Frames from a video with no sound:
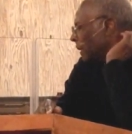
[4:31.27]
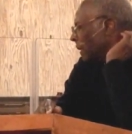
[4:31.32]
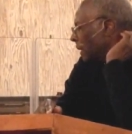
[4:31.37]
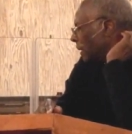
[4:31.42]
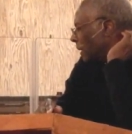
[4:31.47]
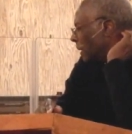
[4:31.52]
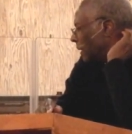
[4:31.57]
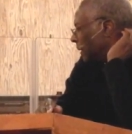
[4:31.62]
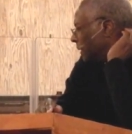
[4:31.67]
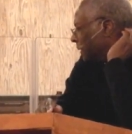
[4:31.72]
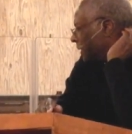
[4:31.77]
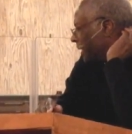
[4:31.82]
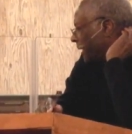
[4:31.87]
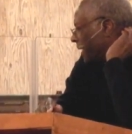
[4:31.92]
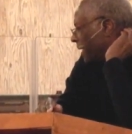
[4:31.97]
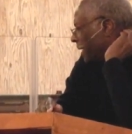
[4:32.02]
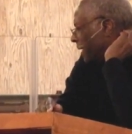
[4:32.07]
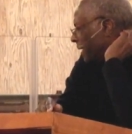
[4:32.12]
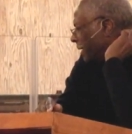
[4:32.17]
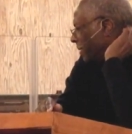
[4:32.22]
uh,
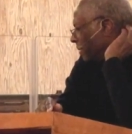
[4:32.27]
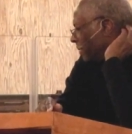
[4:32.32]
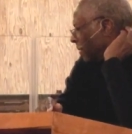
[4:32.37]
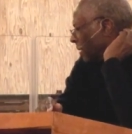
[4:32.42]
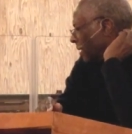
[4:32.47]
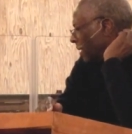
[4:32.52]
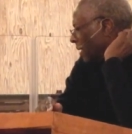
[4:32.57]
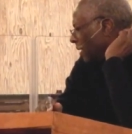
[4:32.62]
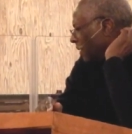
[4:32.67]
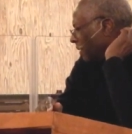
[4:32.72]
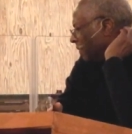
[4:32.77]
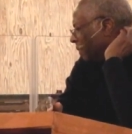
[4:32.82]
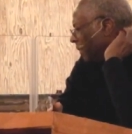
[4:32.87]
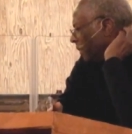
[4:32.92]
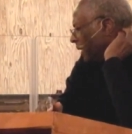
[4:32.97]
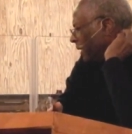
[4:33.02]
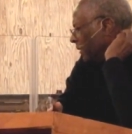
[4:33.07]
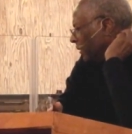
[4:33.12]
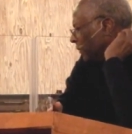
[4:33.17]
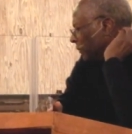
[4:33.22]
time of
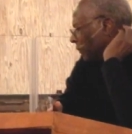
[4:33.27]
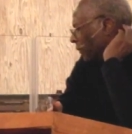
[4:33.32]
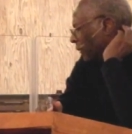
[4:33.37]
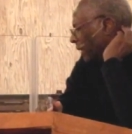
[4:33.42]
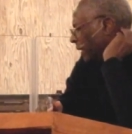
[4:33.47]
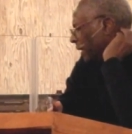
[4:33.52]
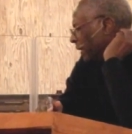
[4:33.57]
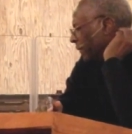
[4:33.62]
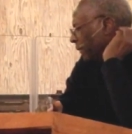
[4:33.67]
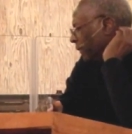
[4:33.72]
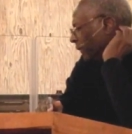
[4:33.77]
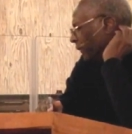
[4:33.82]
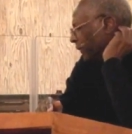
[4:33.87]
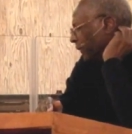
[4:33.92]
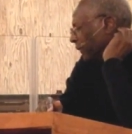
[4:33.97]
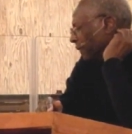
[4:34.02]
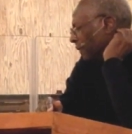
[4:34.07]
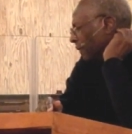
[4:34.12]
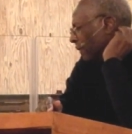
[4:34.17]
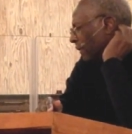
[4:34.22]
ministry. We
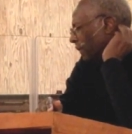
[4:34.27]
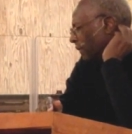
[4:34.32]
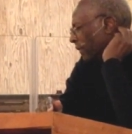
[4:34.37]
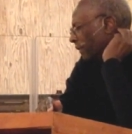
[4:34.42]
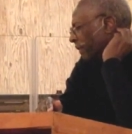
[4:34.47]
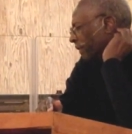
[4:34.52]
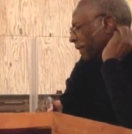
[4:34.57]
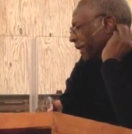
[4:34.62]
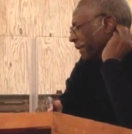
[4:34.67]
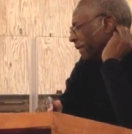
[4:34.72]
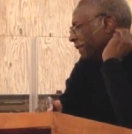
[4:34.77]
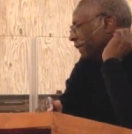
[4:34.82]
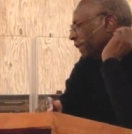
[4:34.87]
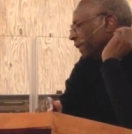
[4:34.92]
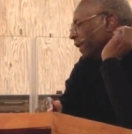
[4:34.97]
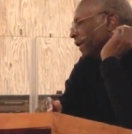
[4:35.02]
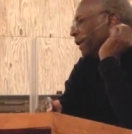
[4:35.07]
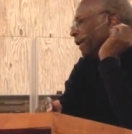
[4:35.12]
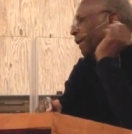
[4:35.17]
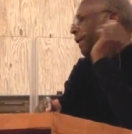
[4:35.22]
serve the Lord
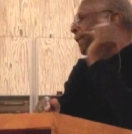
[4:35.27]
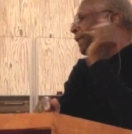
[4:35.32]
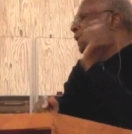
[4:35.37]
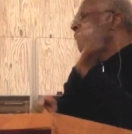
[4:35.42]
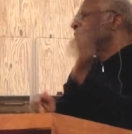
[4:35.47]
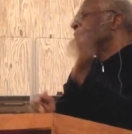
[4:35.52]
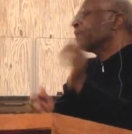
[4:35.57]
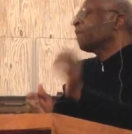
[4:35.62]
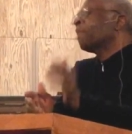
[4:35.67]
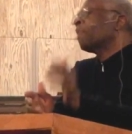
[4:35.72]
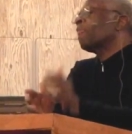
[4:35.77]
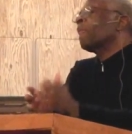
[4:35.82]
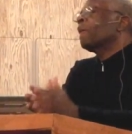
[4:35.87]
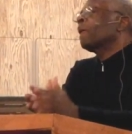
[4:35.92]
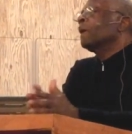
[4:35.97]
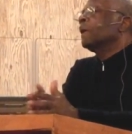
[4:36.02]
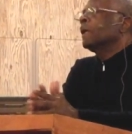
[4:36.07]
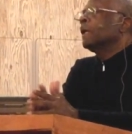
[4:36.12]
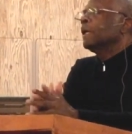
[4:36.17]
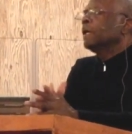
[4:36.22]
faithfully here
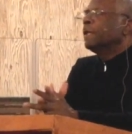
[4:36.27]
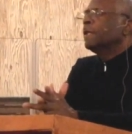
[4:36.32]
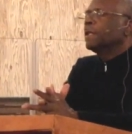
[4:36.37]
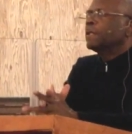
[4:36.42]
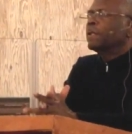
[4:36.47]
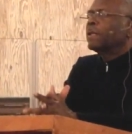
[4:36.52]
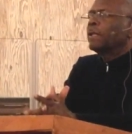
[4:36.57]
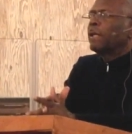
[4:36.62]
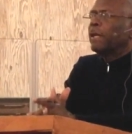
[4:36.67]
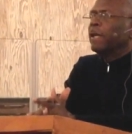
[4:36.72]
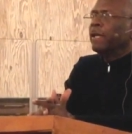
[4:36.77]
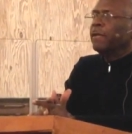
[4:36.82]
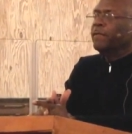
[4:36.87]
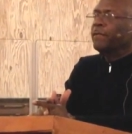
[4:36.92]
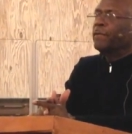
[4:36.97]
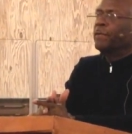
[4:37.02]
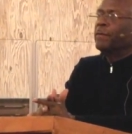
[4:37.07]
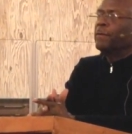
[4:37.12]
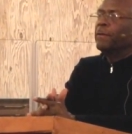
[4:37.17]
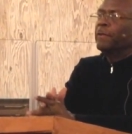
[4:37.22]
in this
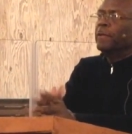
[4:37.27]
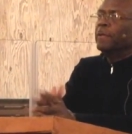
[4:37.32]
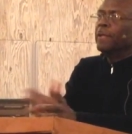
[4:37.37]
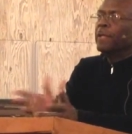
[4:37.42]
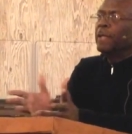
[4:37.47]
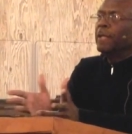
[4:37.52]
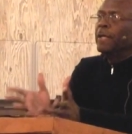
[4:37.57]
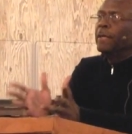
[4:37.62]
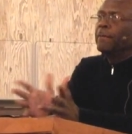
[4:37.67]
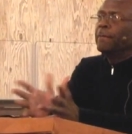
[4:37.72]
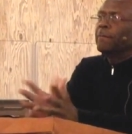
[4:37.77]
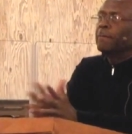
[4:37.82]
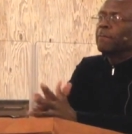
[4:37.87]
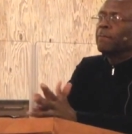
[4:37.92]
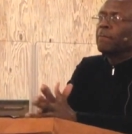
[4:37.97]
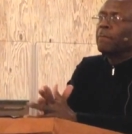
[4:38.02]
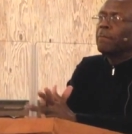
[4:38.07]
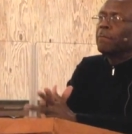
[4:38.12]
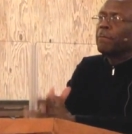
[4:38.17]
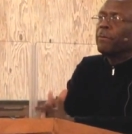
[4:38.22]
life during the
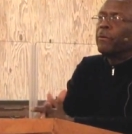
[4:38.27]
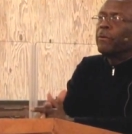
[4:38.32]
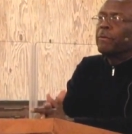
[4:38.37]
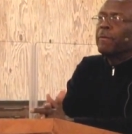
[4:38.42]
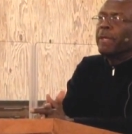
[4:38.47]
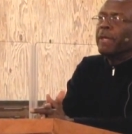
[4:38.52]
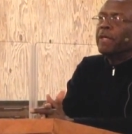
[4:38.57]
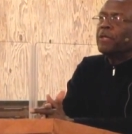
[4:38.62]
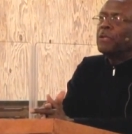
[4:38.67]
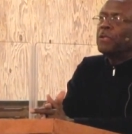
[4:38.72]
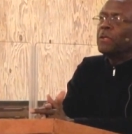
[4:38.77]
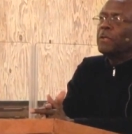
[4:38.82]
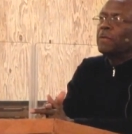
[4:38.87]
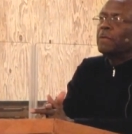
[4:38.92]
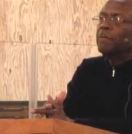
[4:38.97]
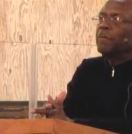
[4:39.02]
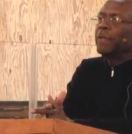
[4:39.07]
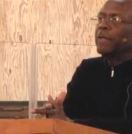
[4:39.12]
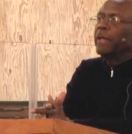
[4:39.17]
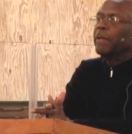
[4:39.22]

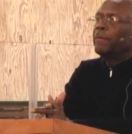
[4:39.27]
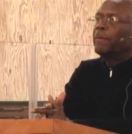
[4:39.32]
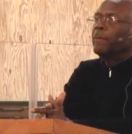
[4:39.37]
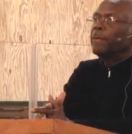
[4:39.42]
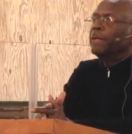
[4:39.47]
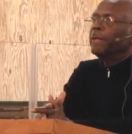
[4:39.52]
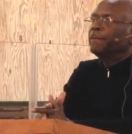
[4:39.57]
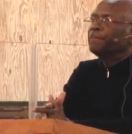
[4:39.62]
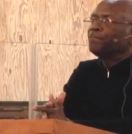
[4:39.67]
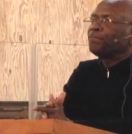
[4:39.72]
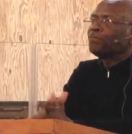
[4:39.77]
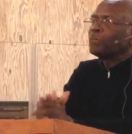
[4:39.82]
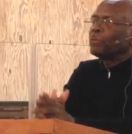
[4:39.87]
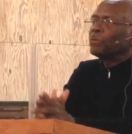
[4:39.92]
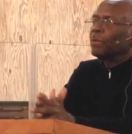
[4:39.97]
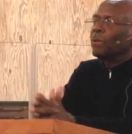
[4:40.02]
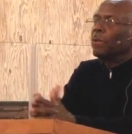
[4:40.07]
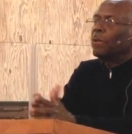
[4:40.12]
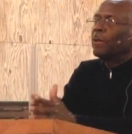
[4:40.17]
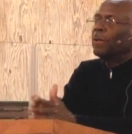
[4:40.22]
probation that we
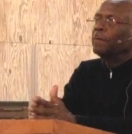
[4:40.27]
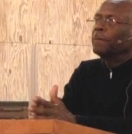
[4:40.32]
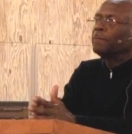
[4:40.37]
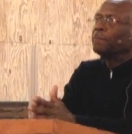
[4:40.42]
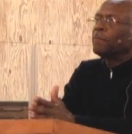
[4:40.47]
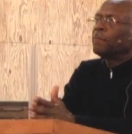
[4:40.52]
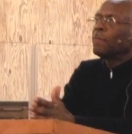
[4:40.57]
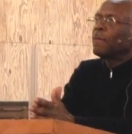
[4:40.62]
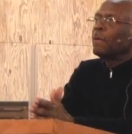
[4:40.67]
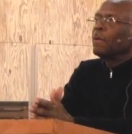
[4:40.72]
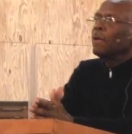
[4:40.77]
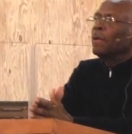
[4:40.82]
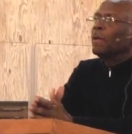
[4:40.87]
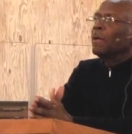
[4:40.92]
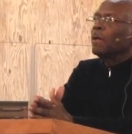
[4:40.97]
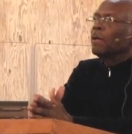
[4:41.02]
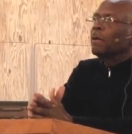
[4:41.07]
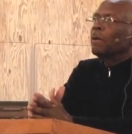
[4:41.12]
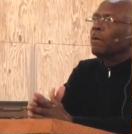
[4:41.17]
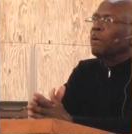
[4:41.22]
are
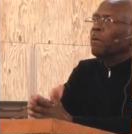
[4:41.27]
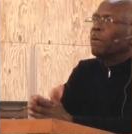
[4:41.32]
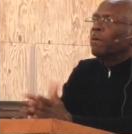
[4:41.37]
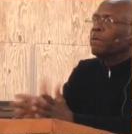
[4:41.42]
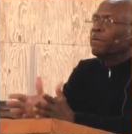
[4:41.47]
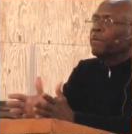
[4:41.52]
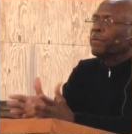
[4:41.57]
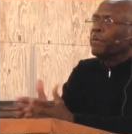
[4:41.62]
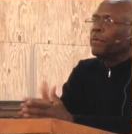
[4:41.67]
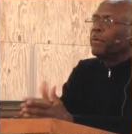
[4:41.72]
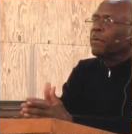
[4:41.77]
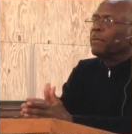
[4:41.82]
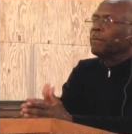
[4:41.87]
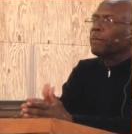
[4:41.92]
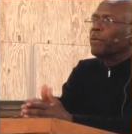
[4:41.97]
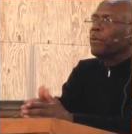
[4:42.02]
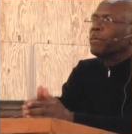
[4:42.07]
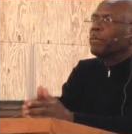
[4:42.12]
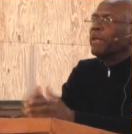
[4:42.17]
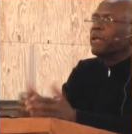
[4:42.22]
going through.
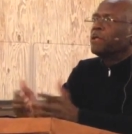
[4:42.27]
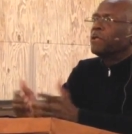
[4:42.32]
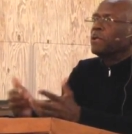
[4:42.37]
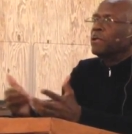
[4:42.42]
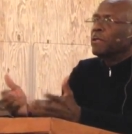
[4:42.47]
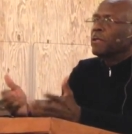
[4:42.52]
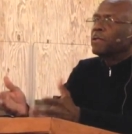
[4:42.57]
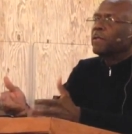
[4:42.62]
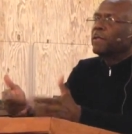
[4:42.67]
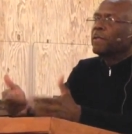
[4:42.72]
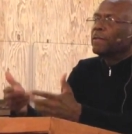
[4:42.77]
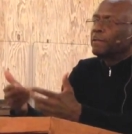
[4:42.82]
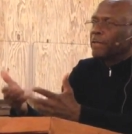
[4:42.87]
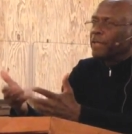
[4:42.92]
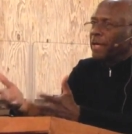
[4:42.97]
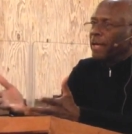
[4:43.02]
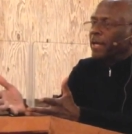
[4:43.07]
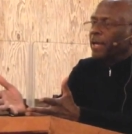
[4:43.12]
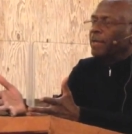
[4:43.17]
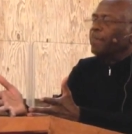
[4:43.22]
Probation is the
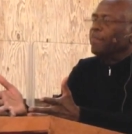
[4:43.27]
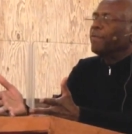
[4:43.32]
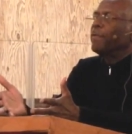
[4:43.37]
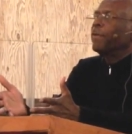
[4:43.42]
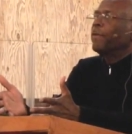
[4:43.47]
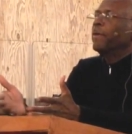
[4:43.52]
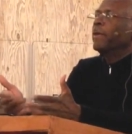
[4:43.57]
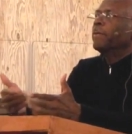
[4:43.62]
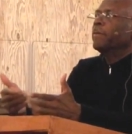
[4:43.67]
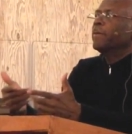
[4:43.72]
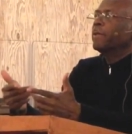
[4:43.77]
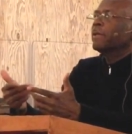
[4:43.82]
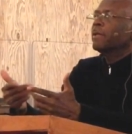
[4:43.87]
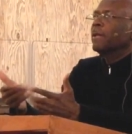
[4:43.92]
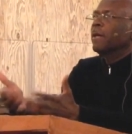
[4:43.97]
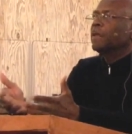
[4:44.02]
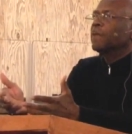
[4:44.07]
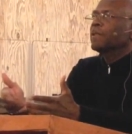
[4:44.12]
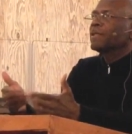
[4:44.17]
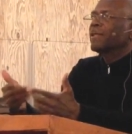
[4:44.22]
time frame that
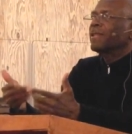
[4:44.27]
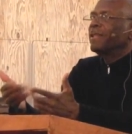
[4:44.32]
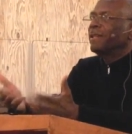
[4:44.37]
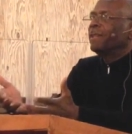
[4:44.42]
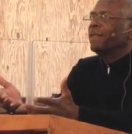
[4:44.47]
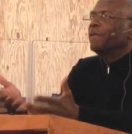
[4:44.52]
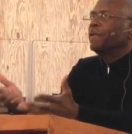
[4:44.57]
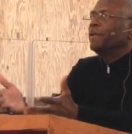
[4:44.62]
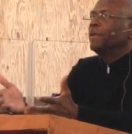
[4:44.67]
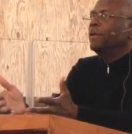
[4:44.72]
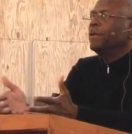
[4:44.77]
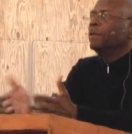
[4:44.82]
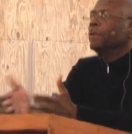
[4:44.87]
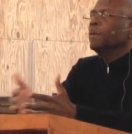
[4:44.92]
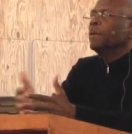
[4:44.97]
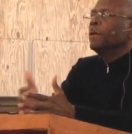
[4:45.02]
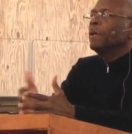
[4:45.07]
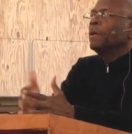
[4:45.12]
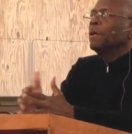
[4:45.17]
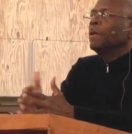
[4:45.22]
God has given you